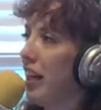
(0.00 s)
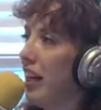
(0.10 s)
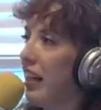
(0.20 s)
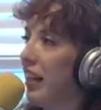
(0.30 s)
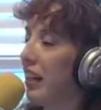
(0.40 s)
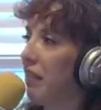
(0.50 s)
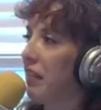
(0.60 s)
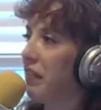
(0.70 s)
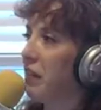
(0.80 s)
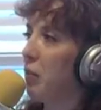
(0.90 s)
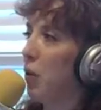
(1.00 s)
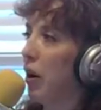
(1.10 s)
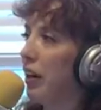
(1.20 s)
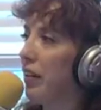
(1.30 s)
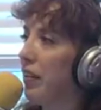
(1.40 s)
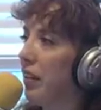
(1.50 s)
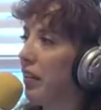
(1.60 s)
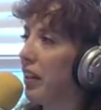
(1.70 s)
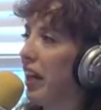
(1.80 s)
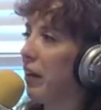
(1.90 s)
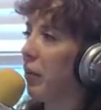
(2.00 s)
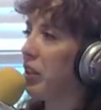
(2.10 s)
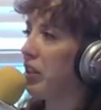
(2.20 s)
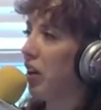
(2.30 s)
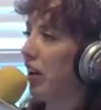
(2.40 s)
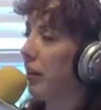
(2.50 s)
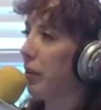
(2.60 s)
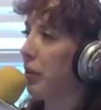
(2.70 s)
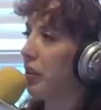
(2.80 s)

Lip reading: and 51, okay, which in Hollywood